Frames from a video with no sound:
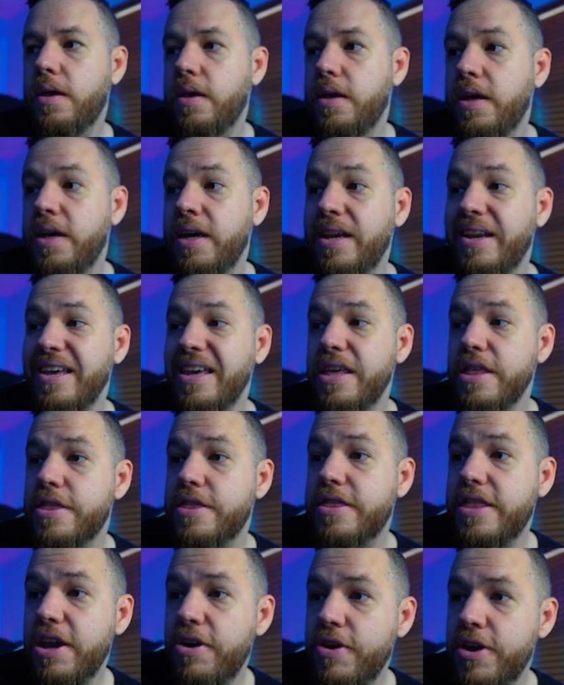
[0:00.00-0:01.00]
In
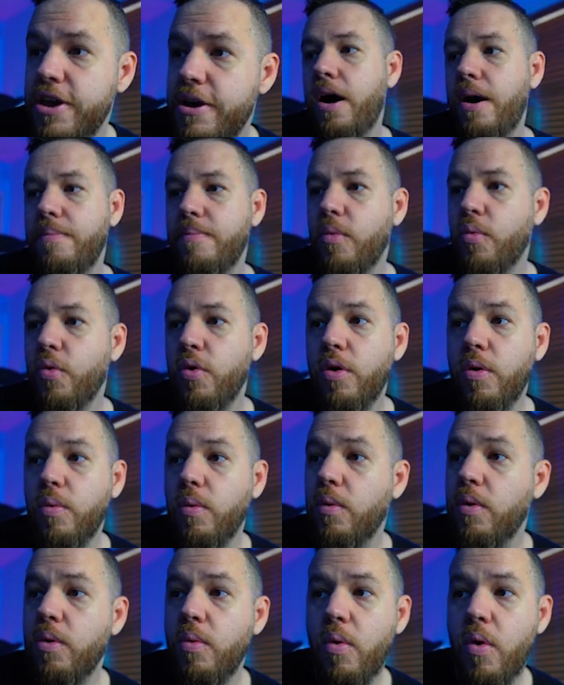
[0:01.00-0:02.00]
Ethereum, we're
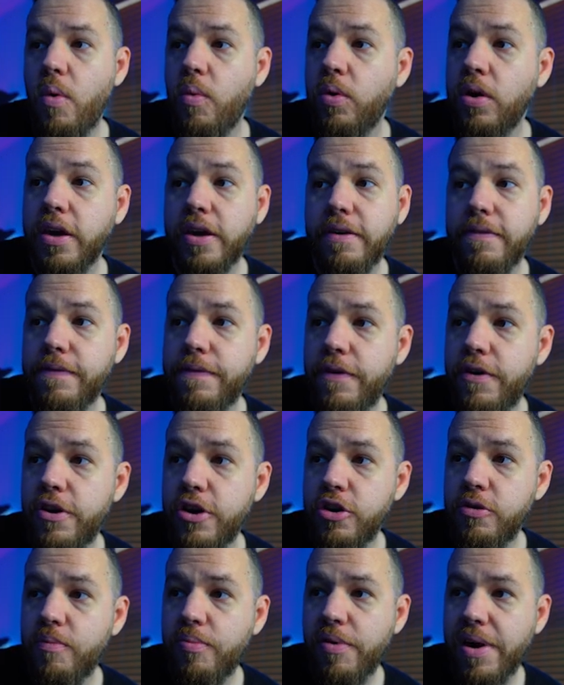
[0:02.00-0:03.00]
looking for a
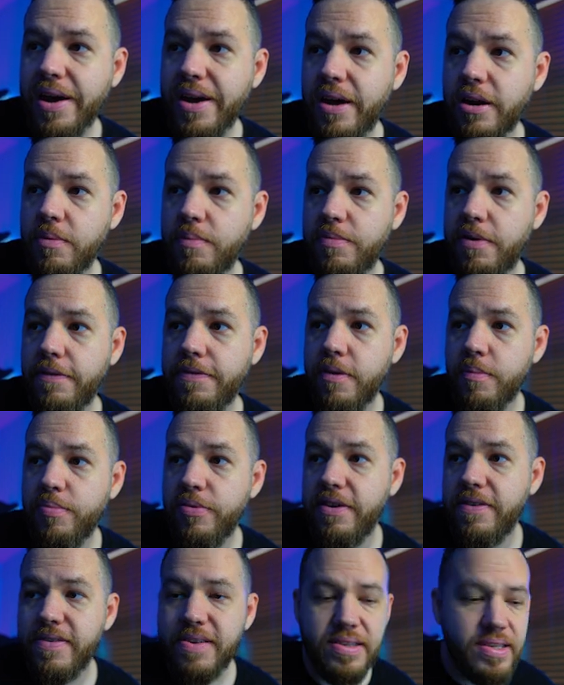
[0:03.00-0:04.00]
new breakout above the
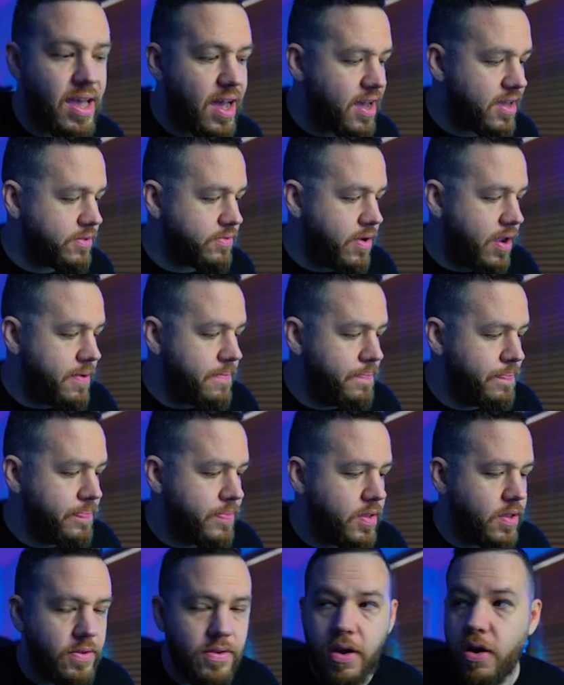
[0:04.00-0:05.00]
previous highs, right?
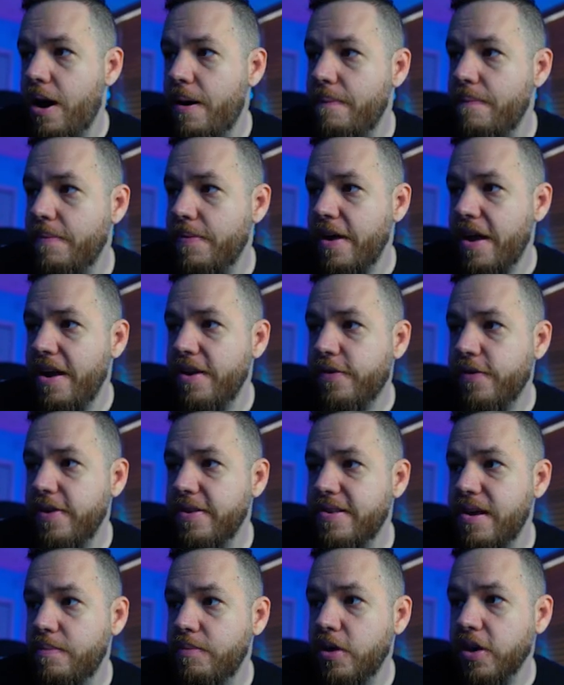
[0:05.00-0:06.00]
So the
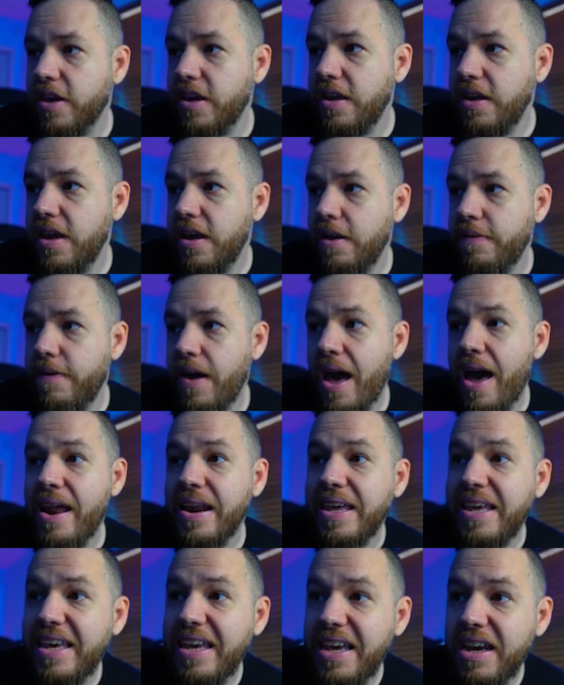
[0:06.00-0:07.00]
entries I'm looking at
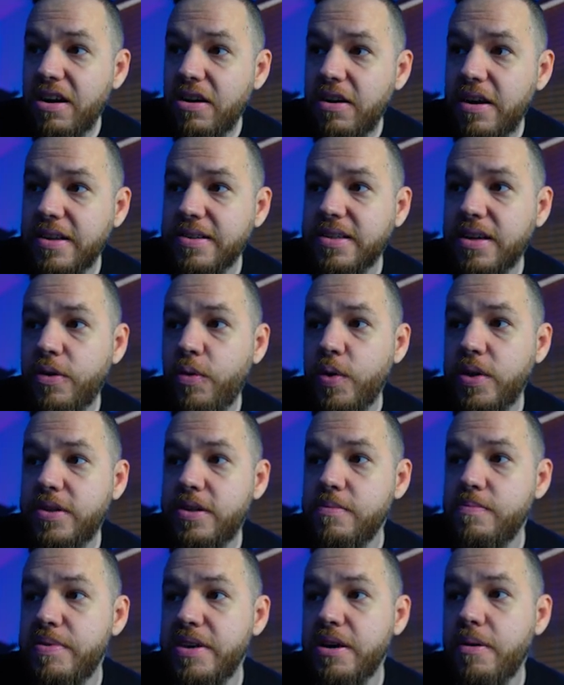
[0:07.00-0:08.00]
here is going to
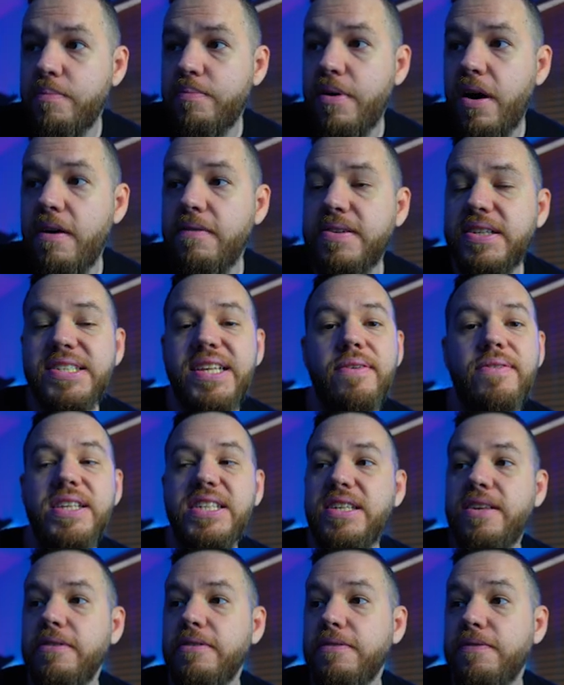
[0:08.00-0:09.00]
be above
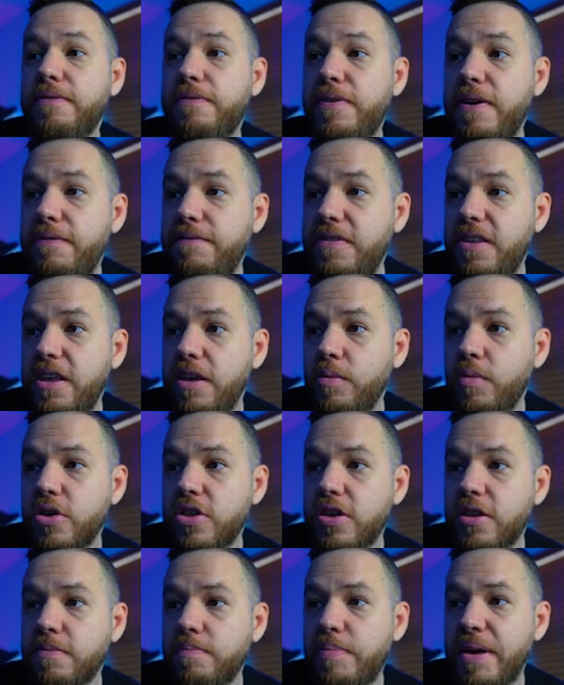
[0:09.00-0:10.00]
1750, which
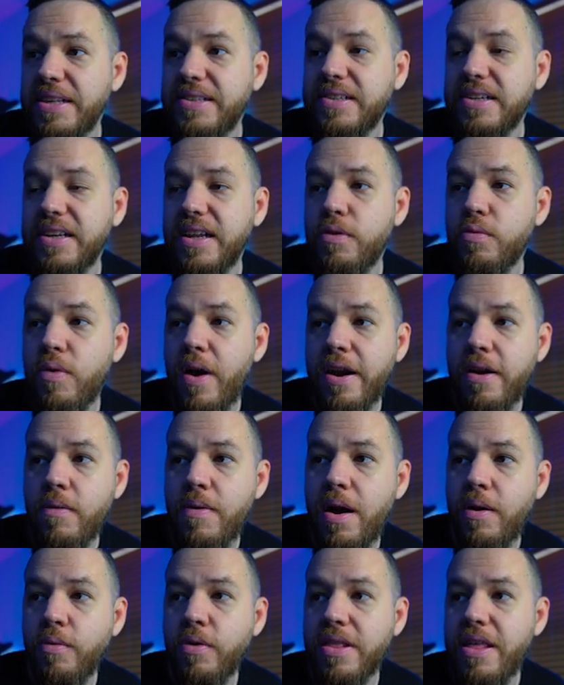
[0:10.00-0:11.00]
is basically right
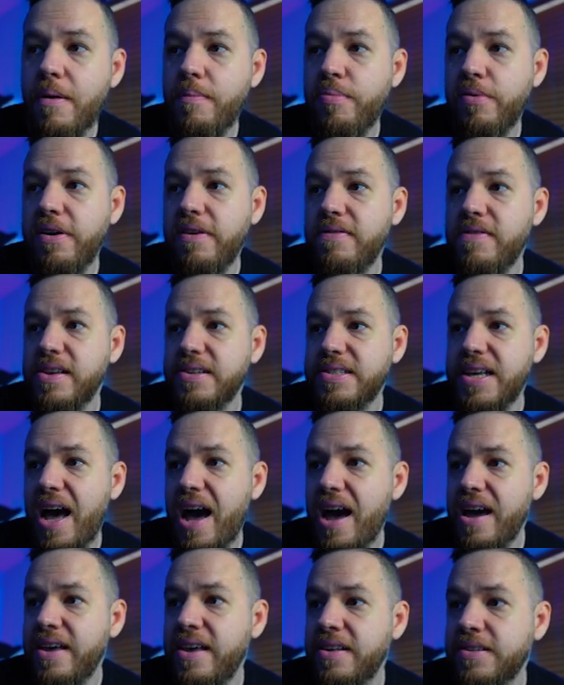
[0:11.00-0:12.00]
around where that previous
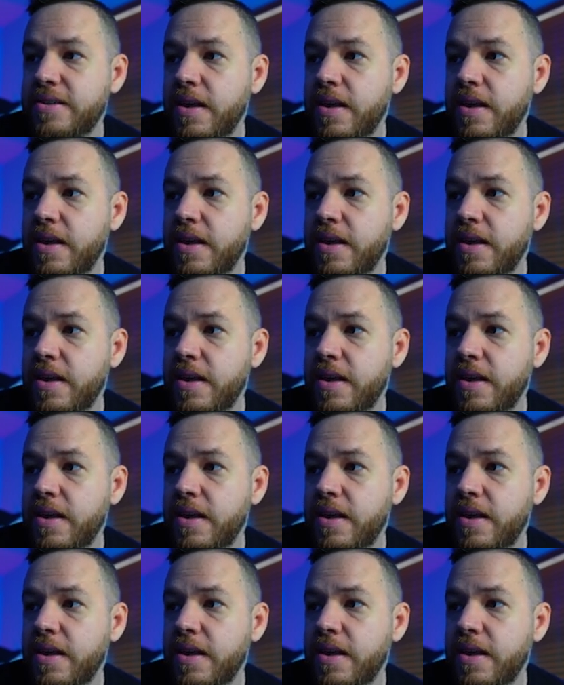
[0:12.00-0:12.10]
high is.